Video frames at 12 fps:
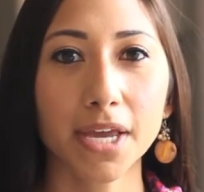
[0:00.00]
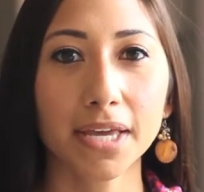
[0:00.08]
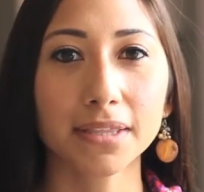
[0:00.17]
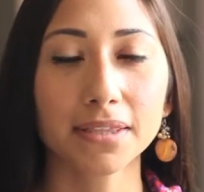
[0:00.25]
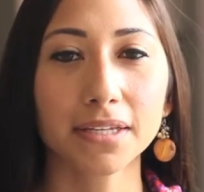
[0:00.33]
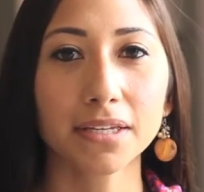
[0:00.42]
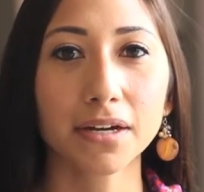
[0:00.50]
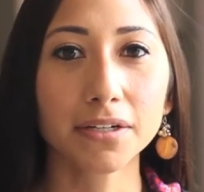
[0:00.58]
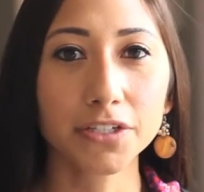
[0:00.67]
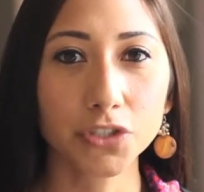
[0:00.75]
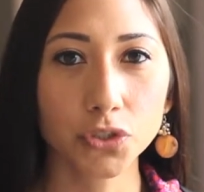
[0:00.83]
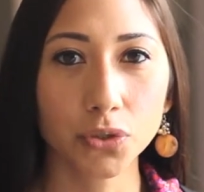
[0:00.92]
and the
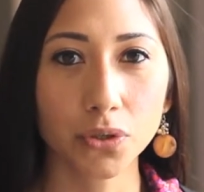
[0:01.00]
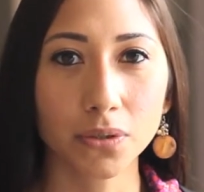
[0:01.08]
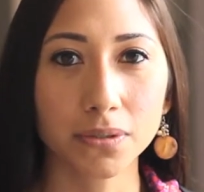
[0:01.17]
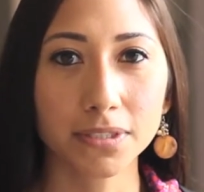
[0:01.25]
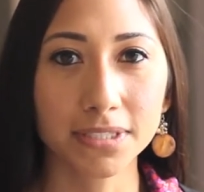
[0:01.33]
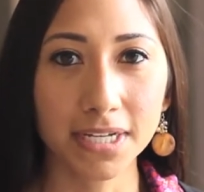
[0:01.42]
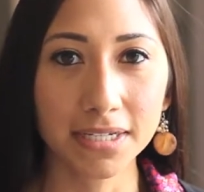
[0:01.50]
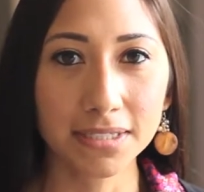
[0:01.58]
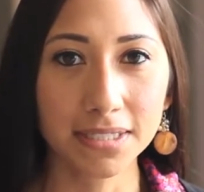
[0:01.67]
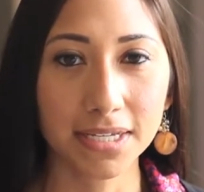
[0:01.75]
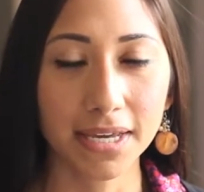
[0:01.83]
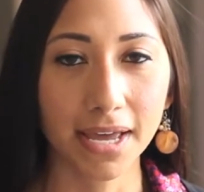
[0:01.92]
youngest girl,
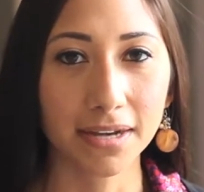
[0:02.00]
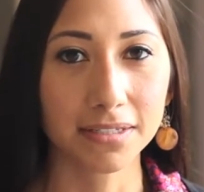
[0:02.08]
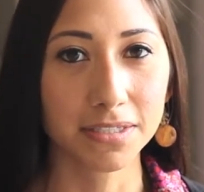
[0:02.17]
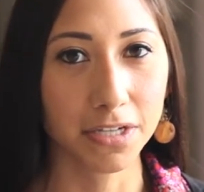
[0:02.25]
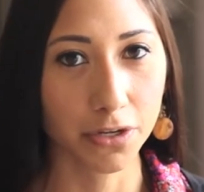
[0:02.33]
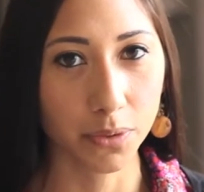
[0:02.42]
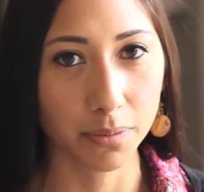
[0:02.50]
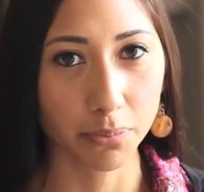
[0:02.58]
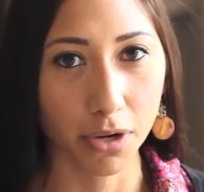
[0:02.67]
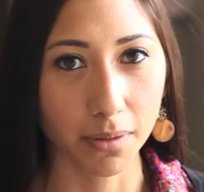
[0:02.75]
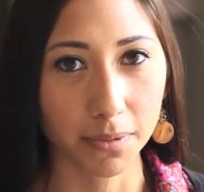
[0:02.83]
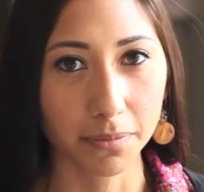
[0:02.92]
Stacy, had a stuttering
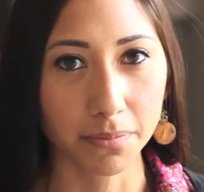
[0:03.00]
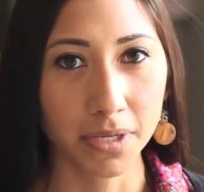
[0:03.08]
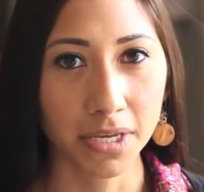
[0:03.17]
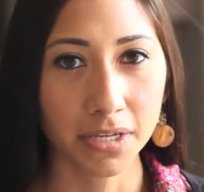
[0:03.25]
problem.